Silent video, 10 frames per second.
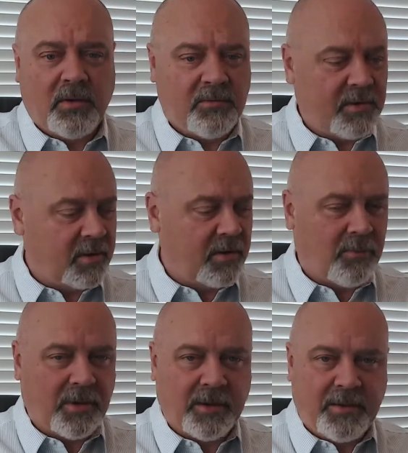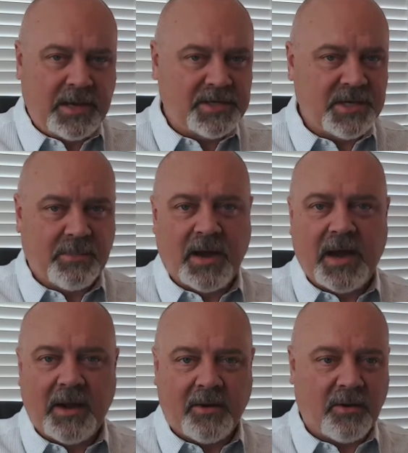they're going to want an
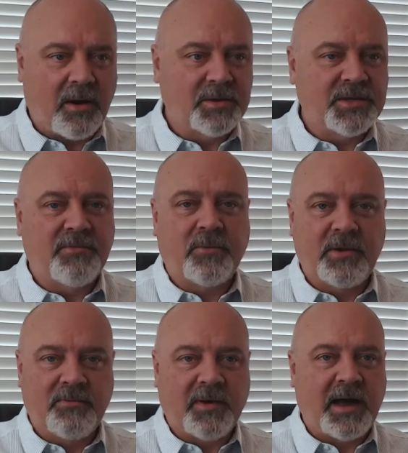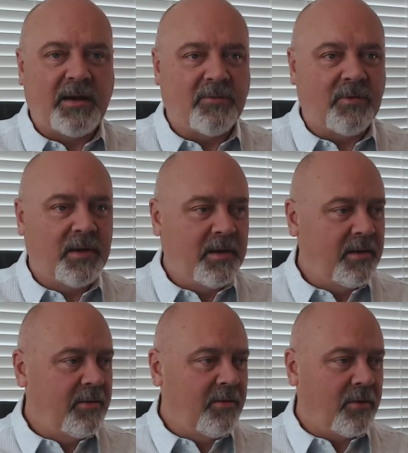HDMI or RJ45
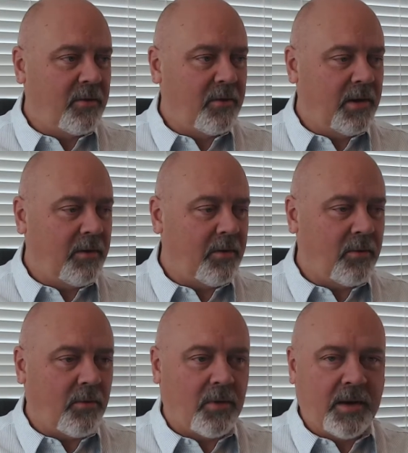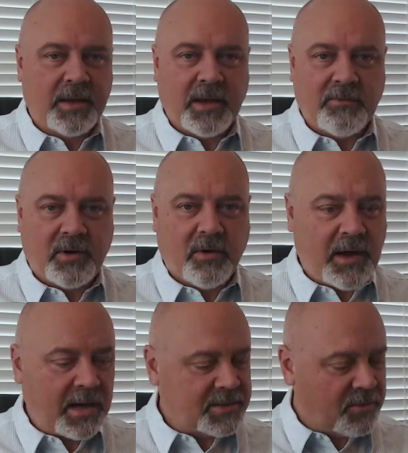or any kind of
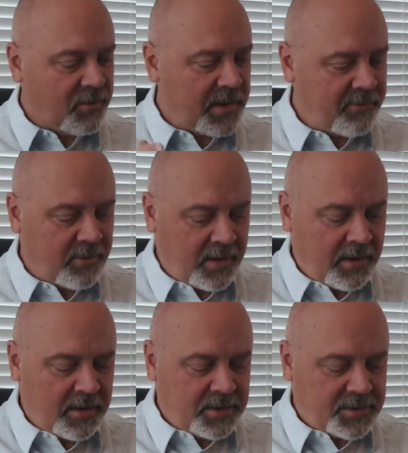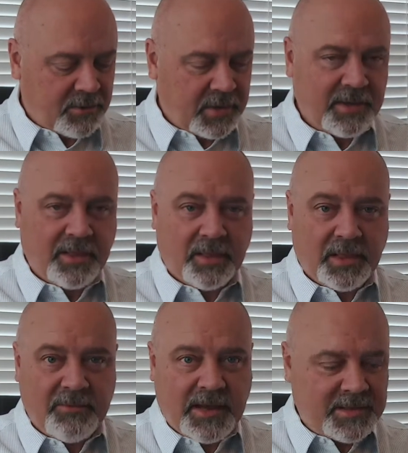coax or whatever. So we
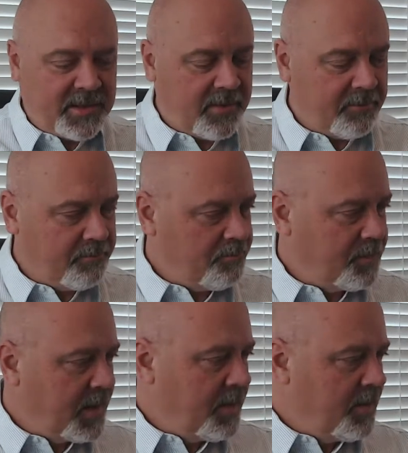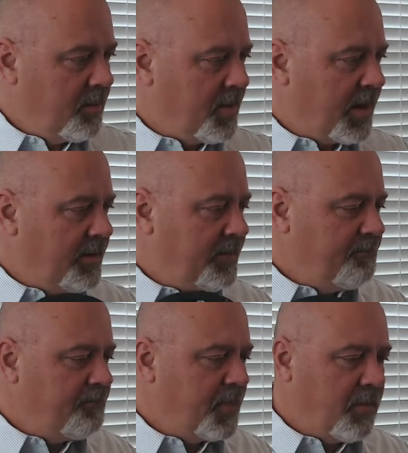leave that to them.
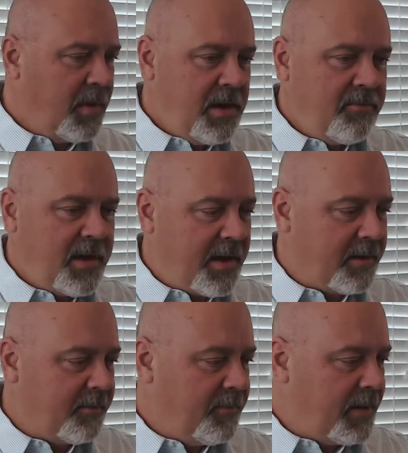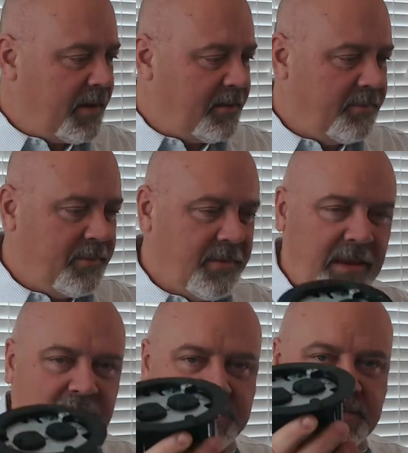But when you've got
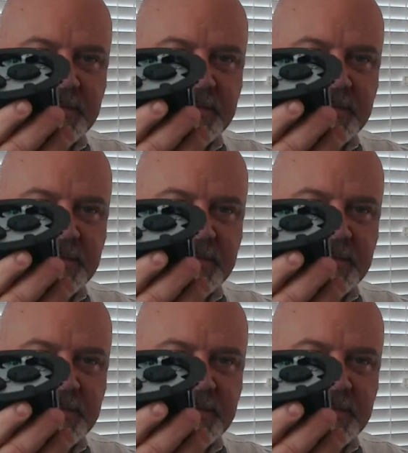now this is